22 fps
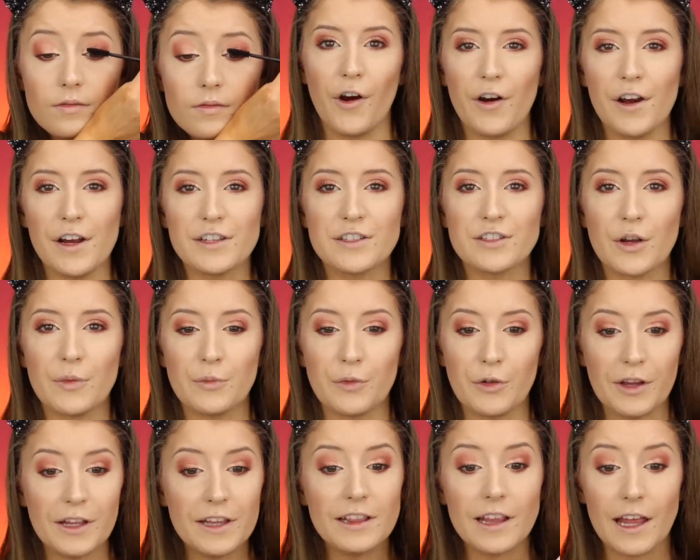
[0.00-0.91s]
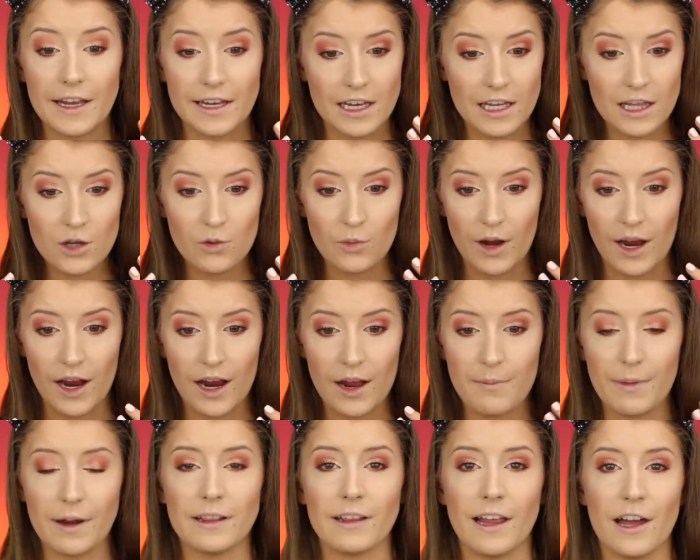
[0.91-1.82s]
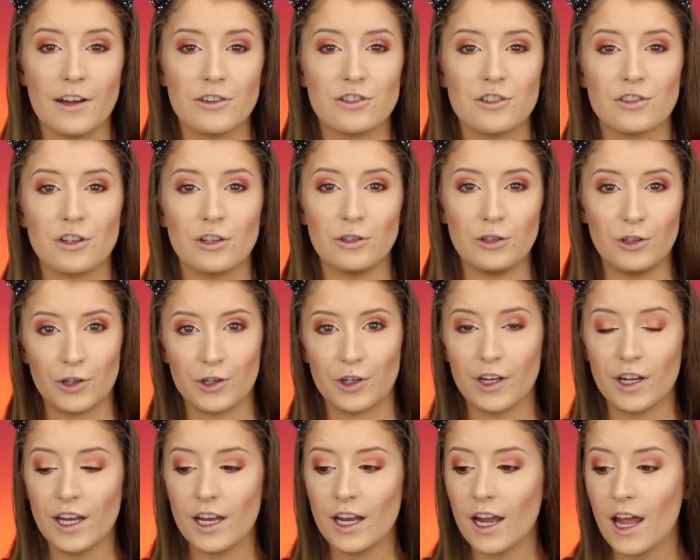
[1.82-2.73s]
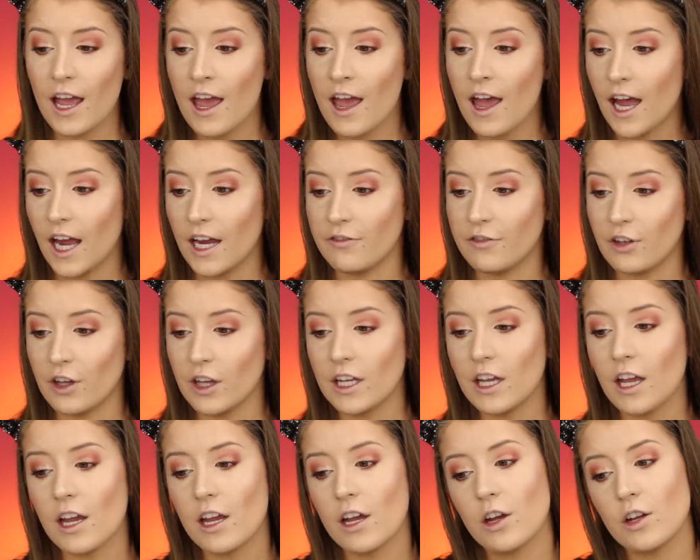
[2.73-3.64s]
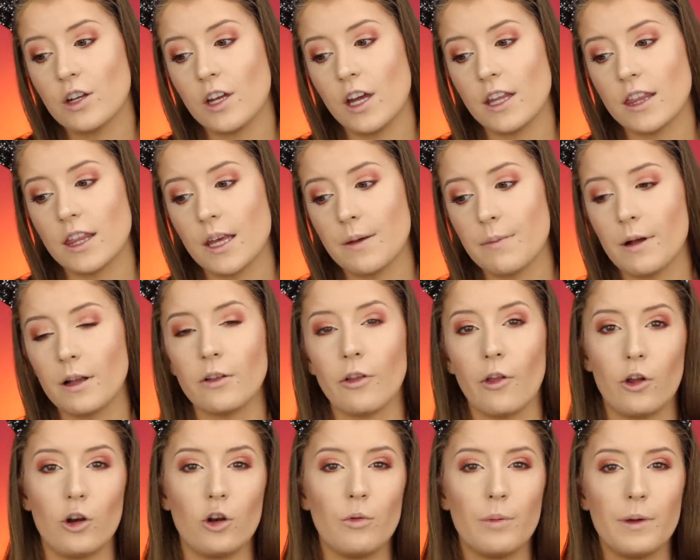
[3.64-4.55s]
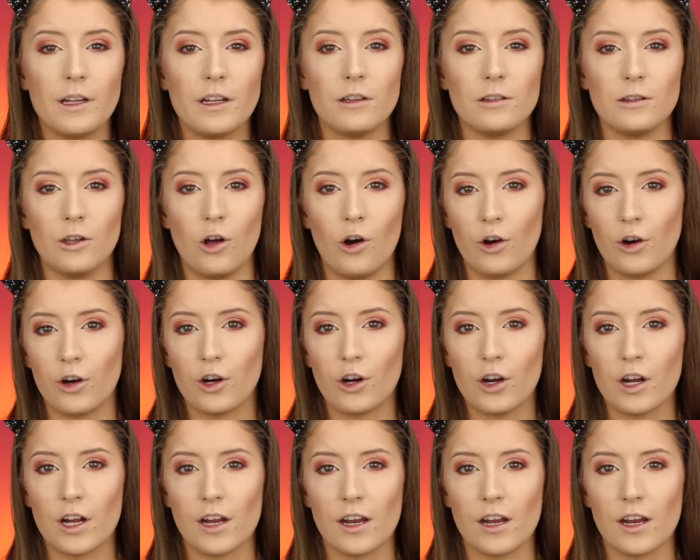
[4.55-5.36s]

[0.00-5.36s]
Alright, so I'm really liking the way my lashes are looking. I feel like I could get them a little bit longer.